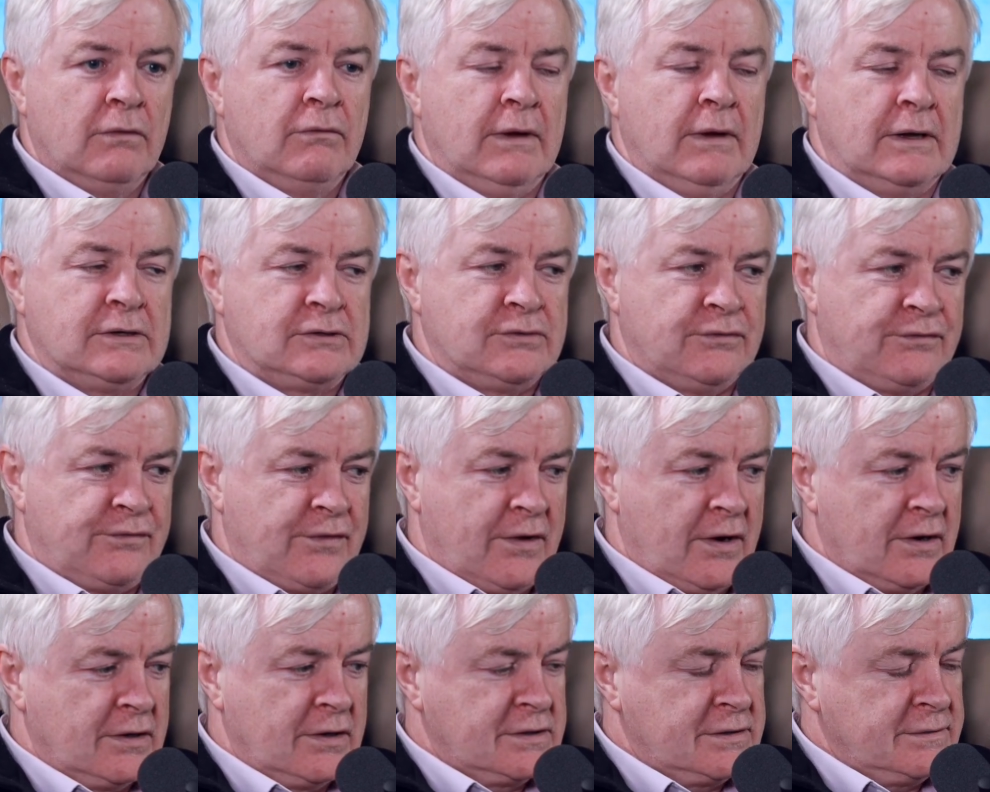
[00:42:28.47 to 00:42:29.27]
right? So
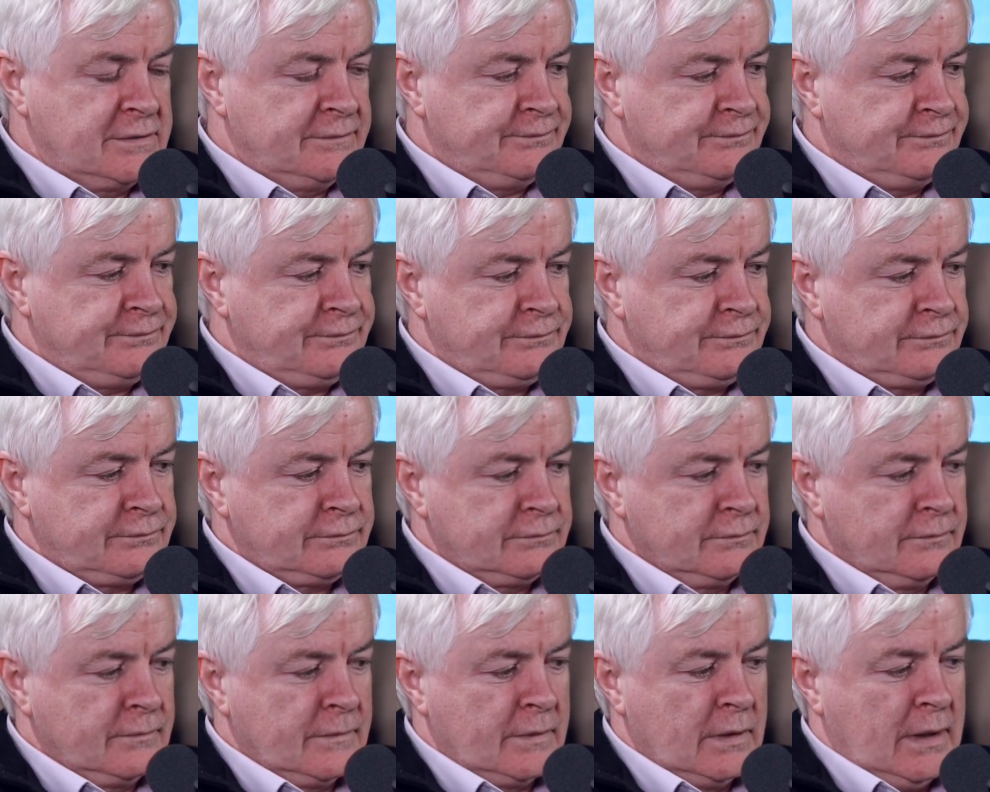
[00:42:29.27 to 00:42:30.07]
Ferguson,
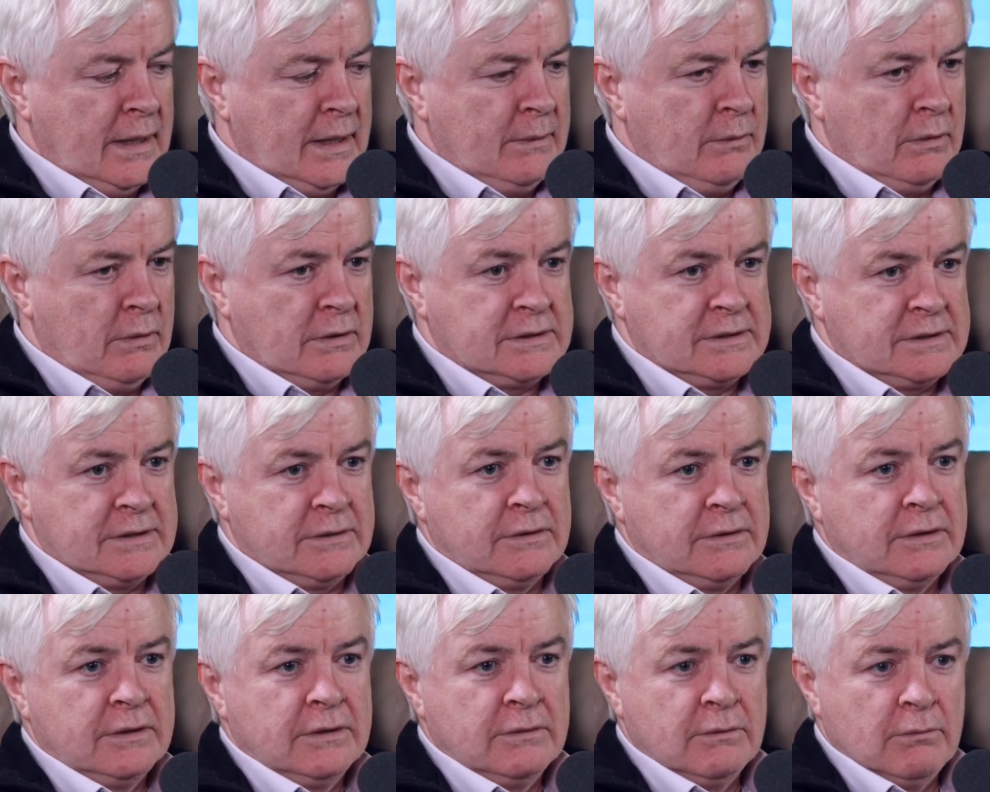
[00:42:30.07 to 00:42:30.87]
it was
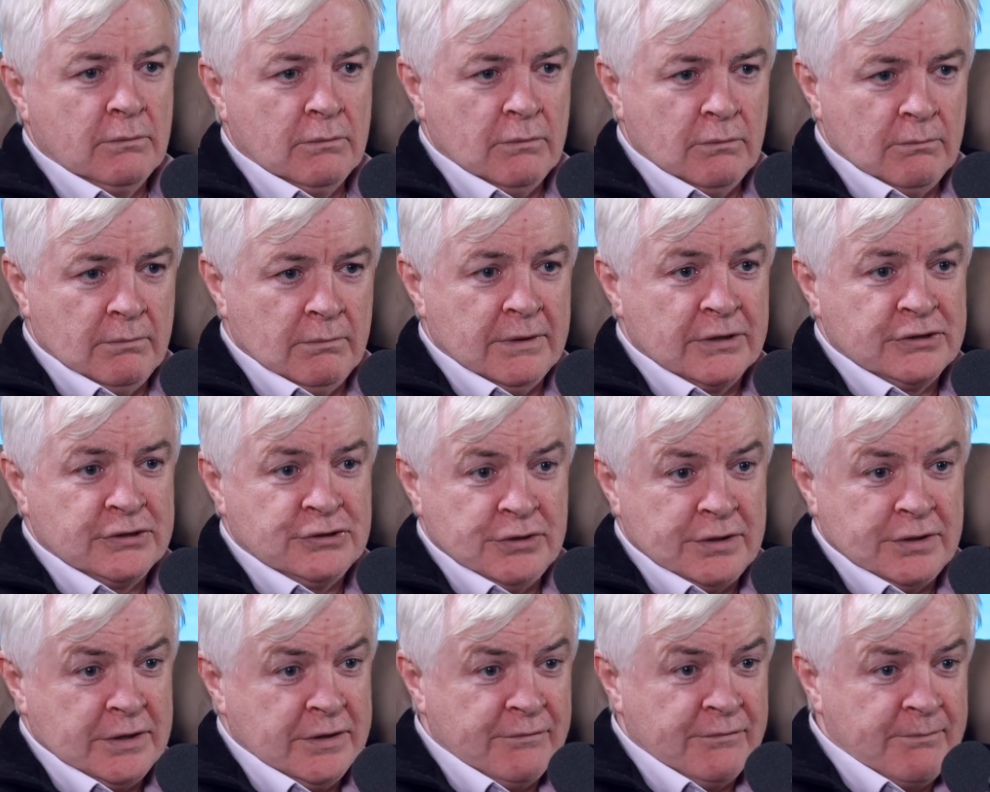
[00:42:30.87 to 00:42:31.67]
the
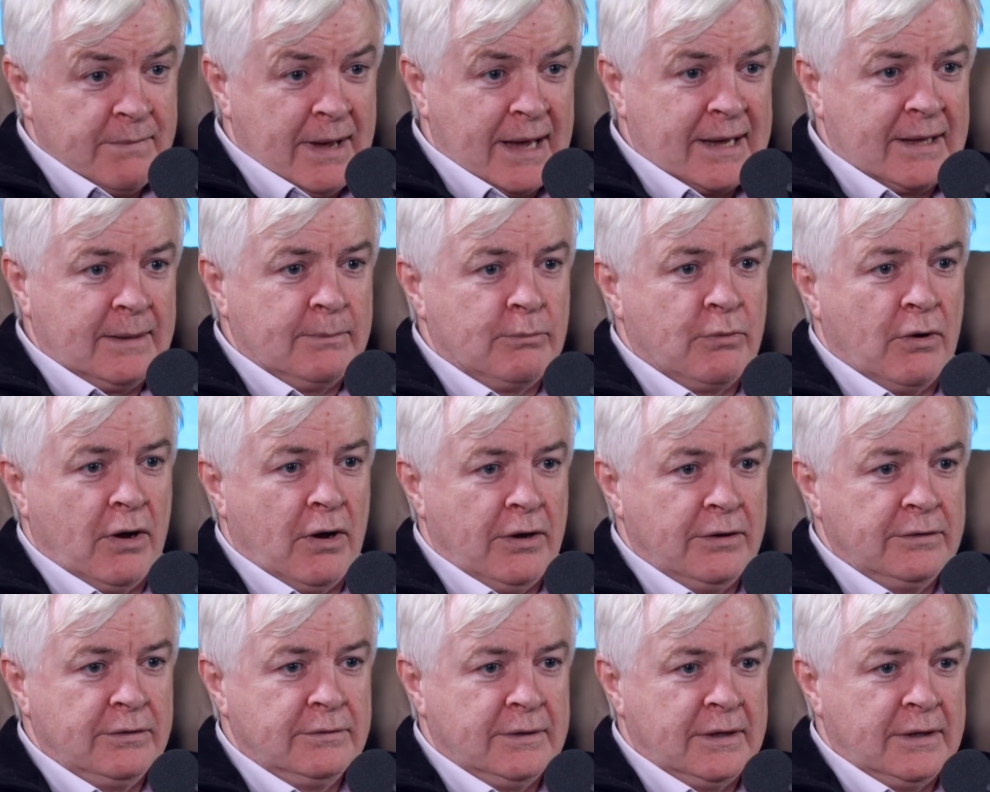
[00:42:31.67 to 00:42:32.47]
shooting of Michael
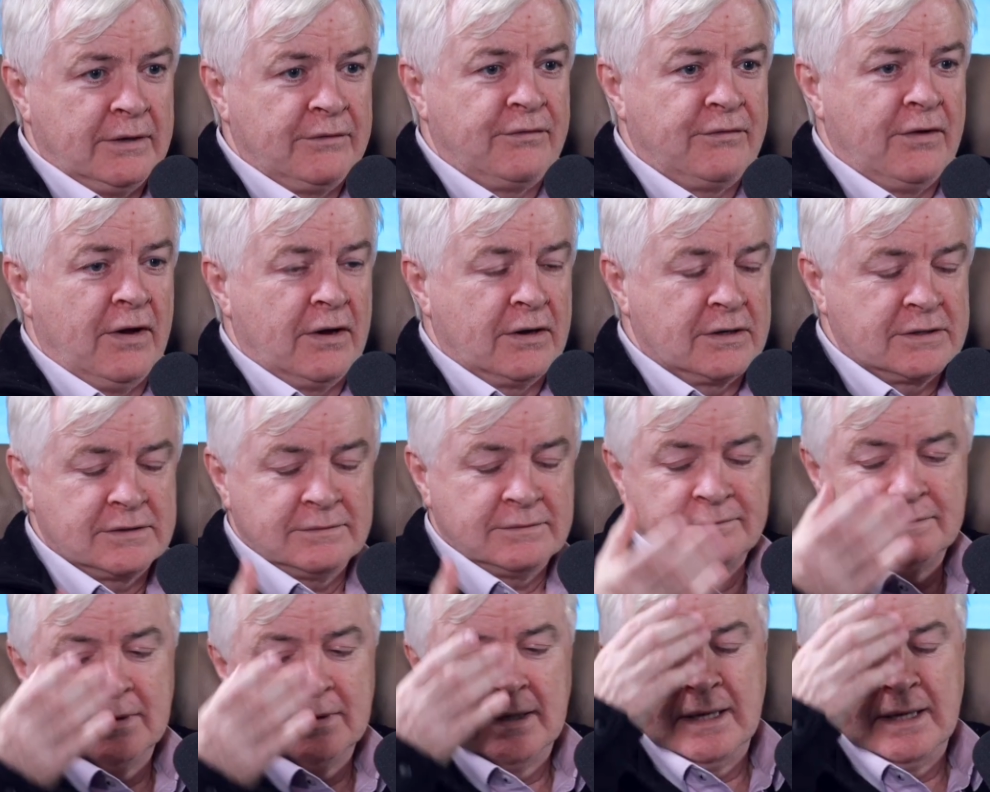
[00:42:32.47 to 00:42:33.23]
Brown in yes. Ferguson.